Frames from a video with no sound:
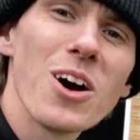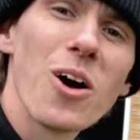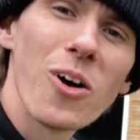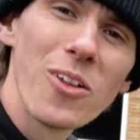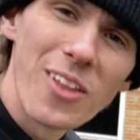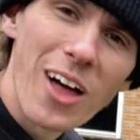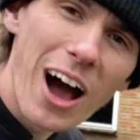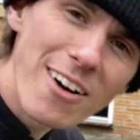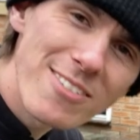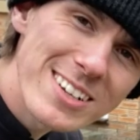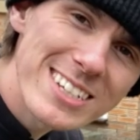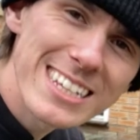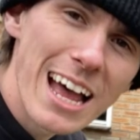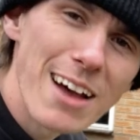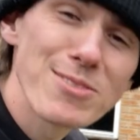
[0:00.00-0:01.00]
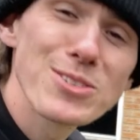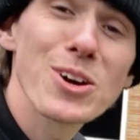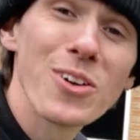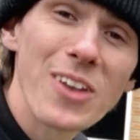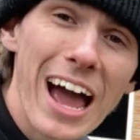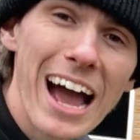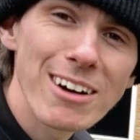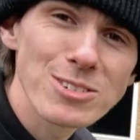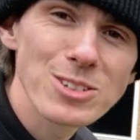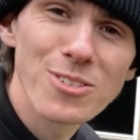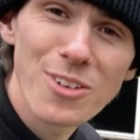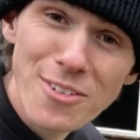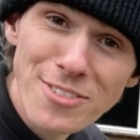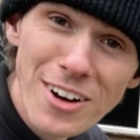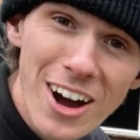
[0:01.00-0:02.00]
on the other steps on how to
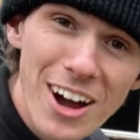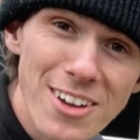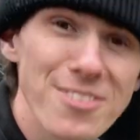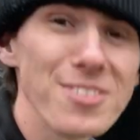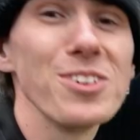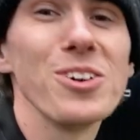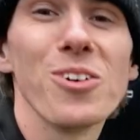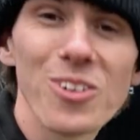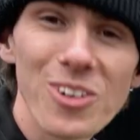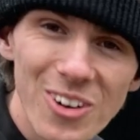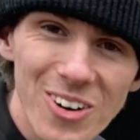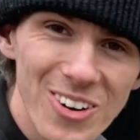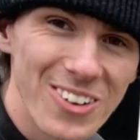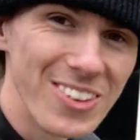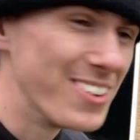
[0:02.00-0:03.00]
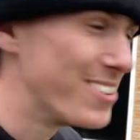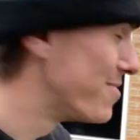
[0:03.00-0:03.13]
revive your lawn.